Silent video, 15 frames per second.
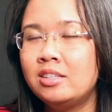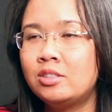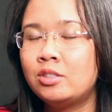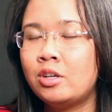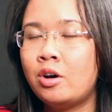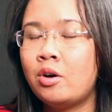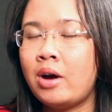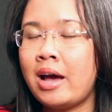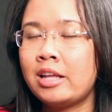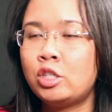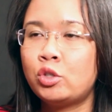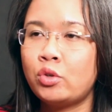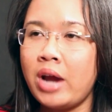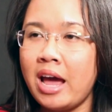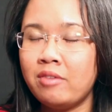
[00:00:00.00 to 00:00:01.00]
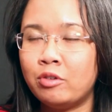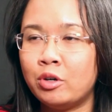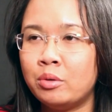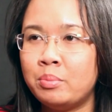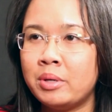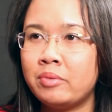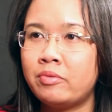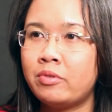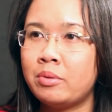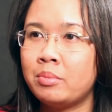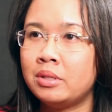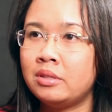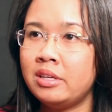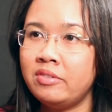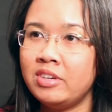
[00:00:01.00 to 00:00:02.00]
So I travel, but
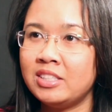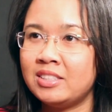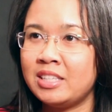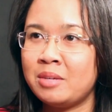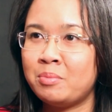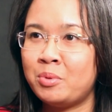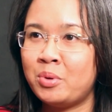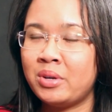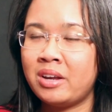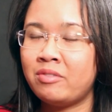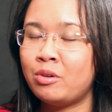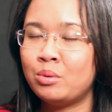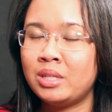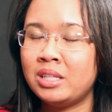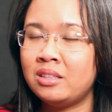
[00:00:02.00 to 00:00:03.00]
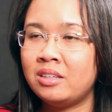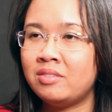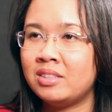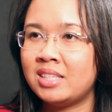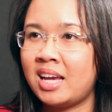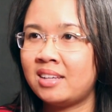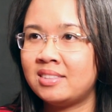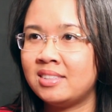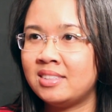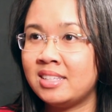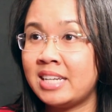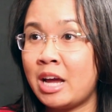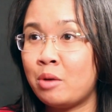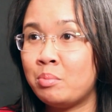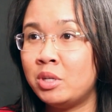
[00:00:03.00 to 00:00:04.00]
from a living standpoint, I've only lived in Texas
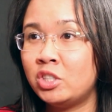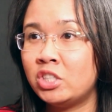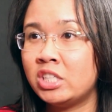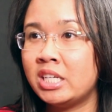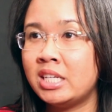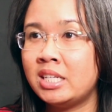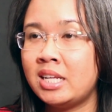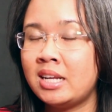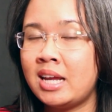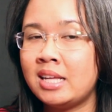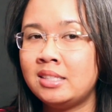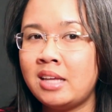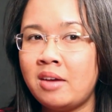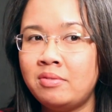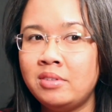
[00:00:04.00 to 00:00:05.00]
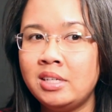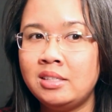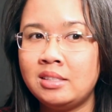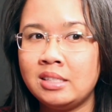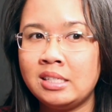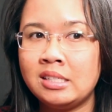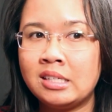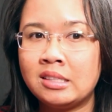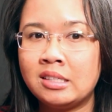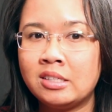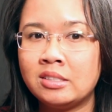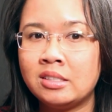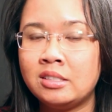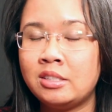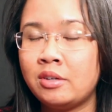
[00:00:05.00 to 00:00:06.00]
and now Michigan, and I definitely see that
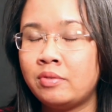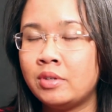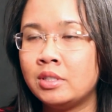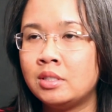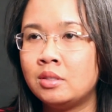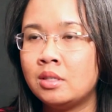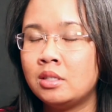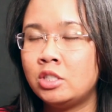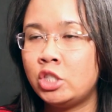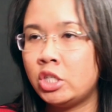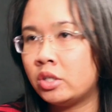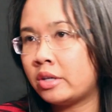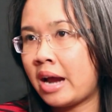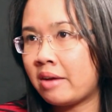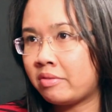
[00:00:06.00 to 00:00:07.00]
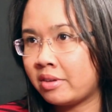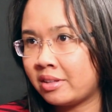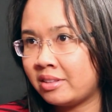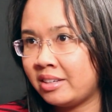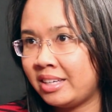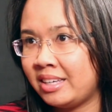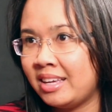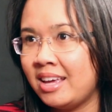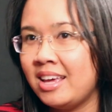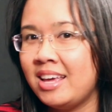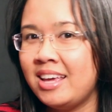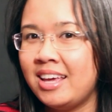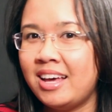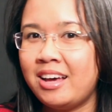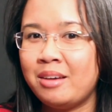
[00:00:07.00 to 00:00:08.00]
there's a difference geographically.
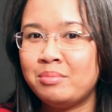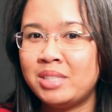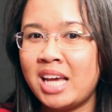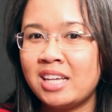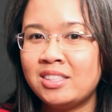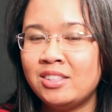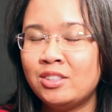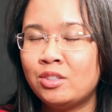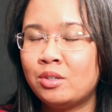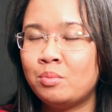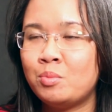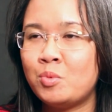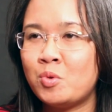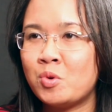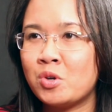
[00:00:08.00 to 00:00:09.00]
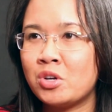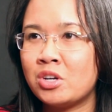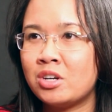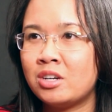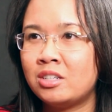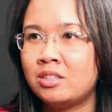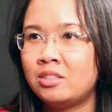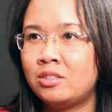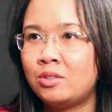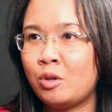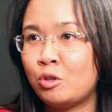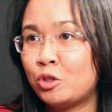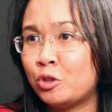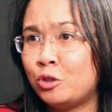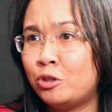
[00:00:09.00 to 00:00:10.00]
Texans are more
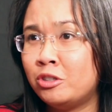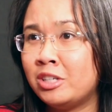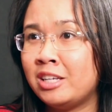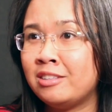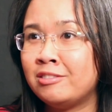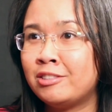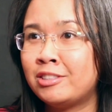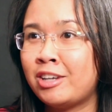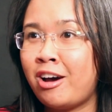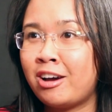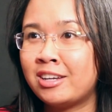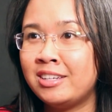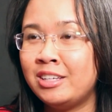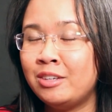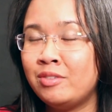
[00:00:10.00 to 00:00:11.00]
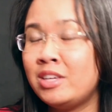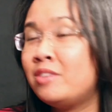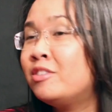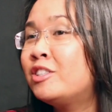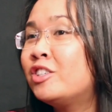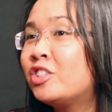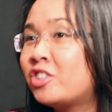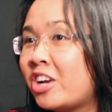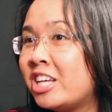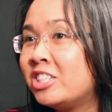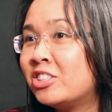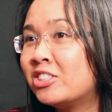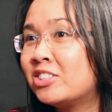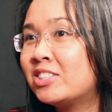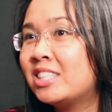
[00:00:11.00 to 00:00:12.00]
social and talkative, even to
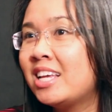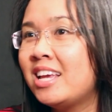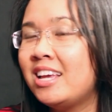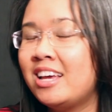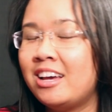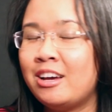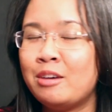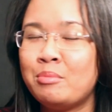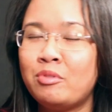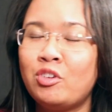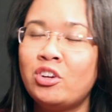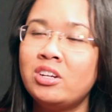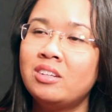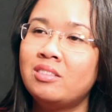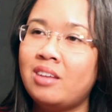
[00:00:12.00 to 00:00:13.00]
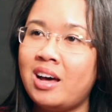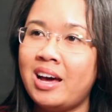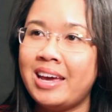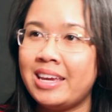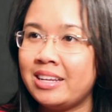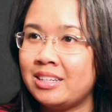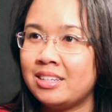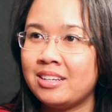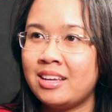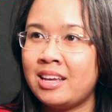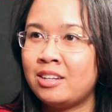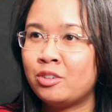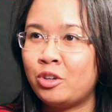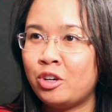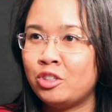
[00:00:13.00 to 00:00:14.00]
strangers. If you're in a line
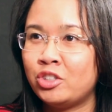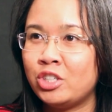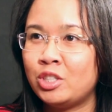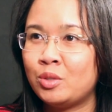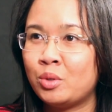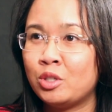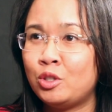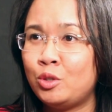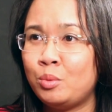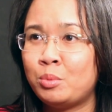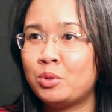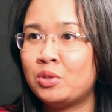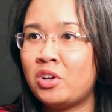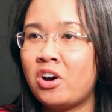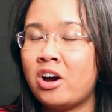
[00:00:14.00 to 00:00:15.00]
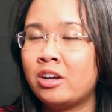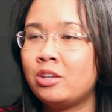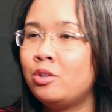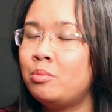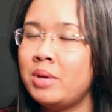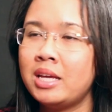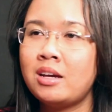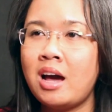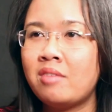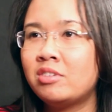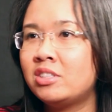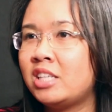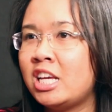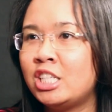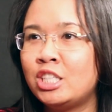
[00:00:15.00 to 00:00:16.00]
at the grocery store, it's super long, you'll make
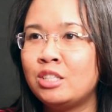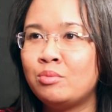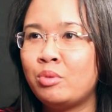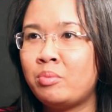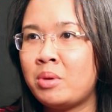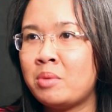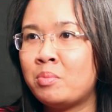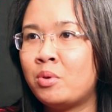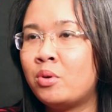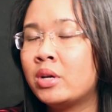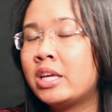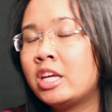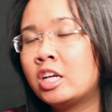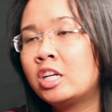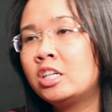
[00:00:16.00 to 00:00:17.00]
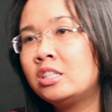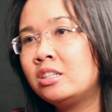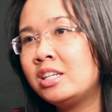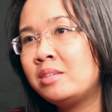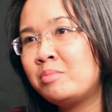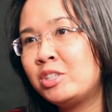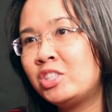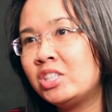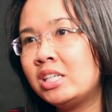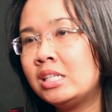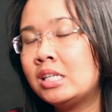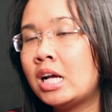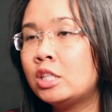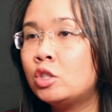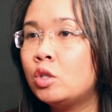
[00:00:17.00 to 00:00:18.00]
conversation with people. Here in
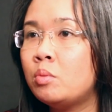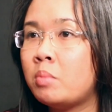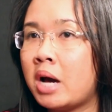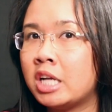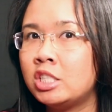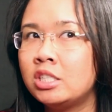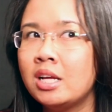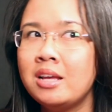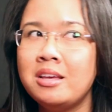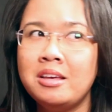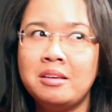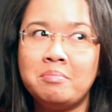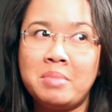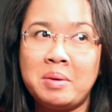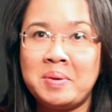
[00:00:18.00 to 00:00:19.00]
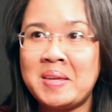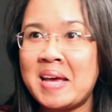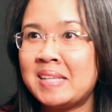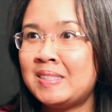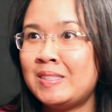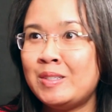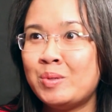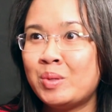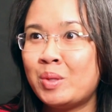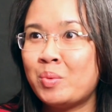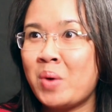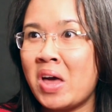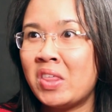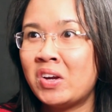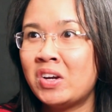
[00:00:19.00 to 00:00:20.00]
Michigan, not so much. Maybe it has to do with the
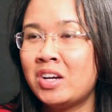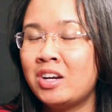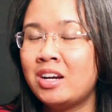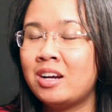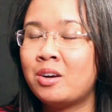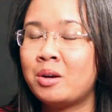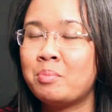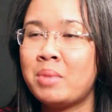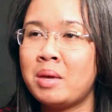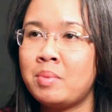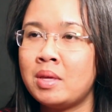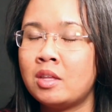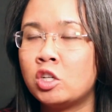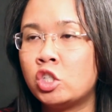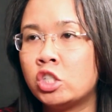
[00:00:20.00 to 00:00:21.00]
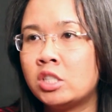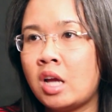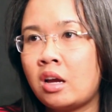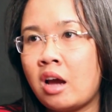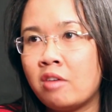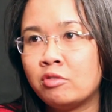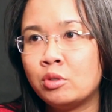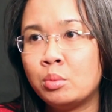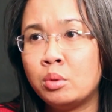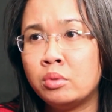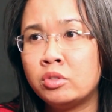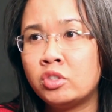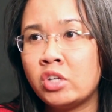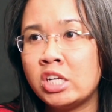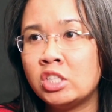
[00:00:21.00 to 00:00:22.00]
weather, or maybe they're just not comfortable
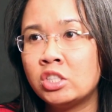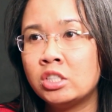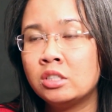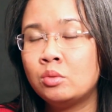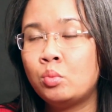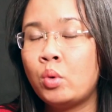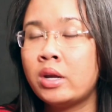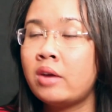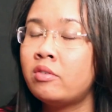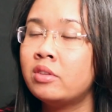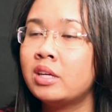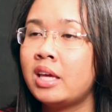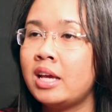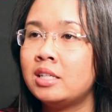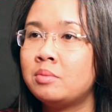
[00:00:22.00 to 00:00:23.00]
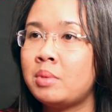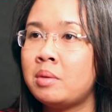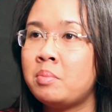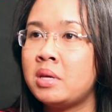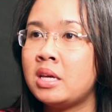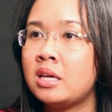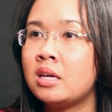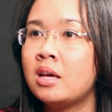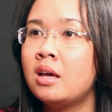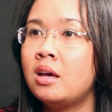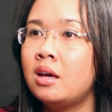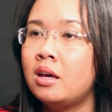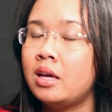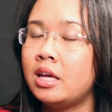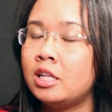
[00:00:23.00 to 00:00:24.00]
with strangers. Whatever the case may be,
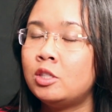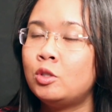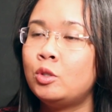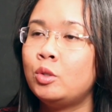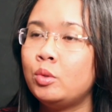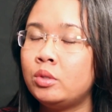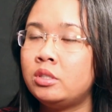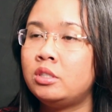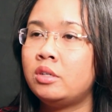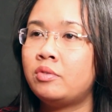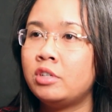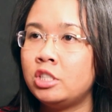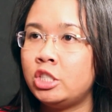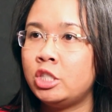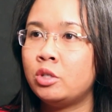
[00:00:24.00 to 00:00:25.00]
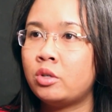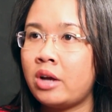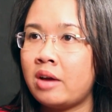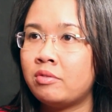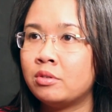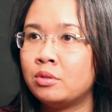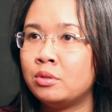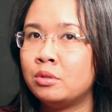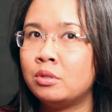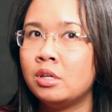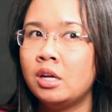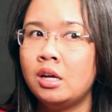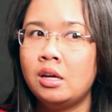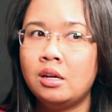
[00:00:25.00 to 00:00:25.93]
it's two different geographical